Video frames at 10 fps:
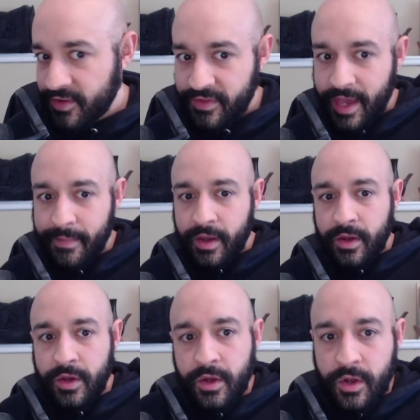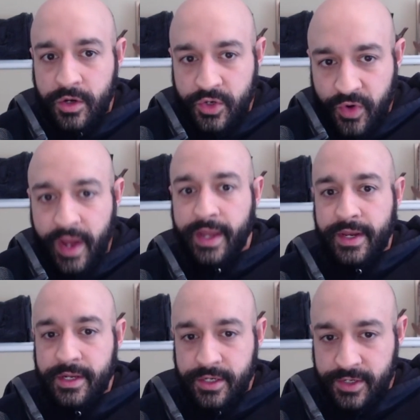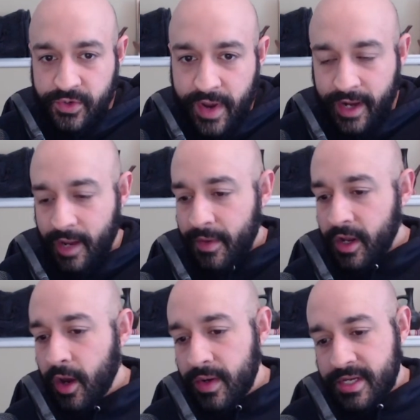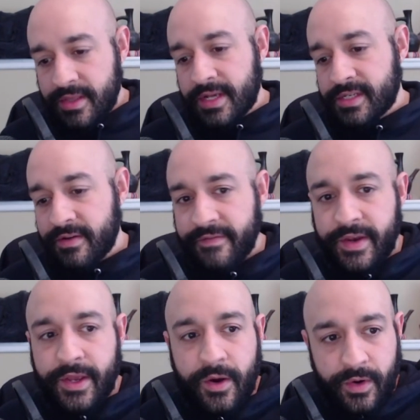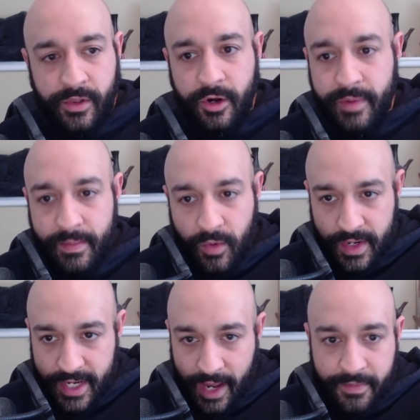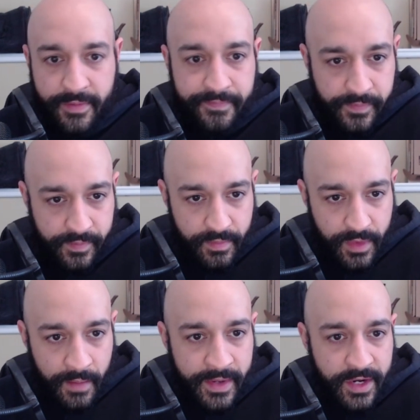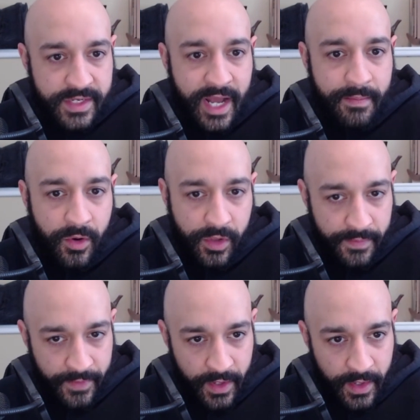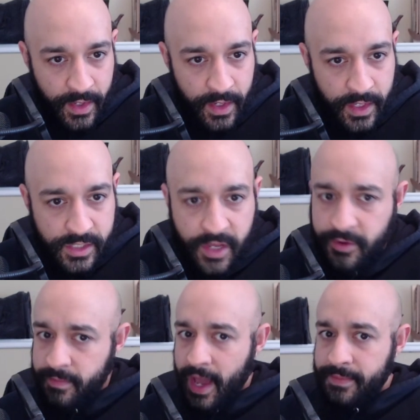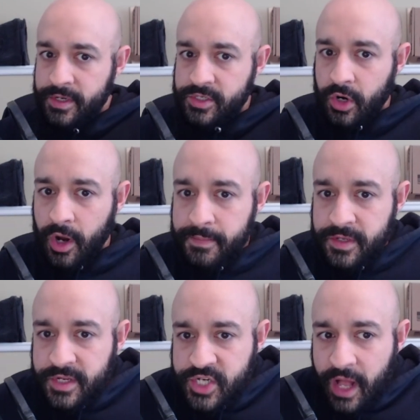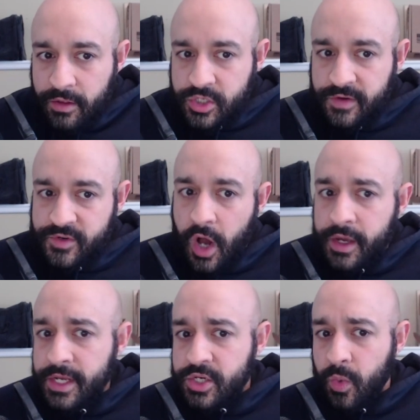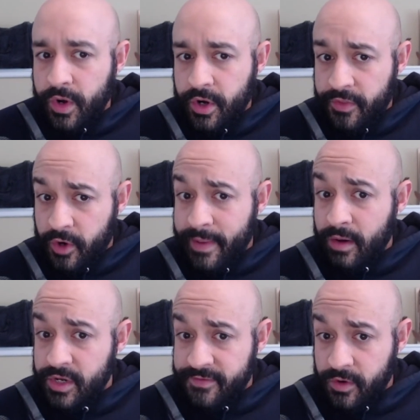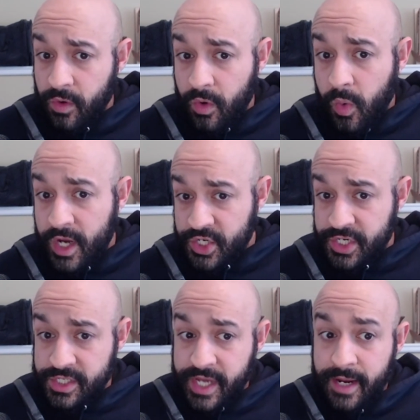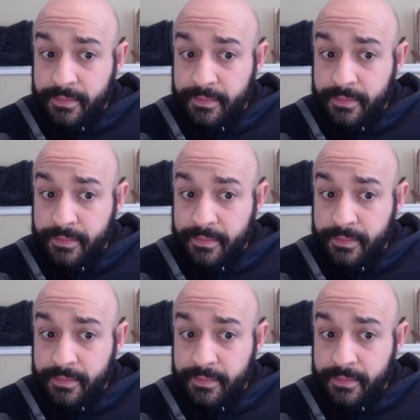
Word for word: This is them trying to distract. Now, I'm going to go into this in a video in a little bit more depth, but here's Al Mohler. Southern Baptists are up to the challenge of talking to one another about difficult questions.